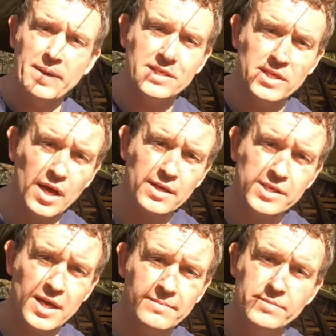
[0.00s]

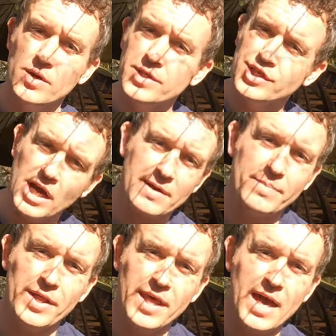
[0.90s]
petiolata, known as Jack
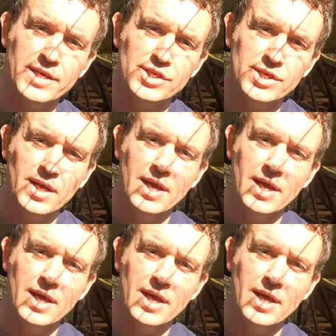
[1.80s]
by the Hedge,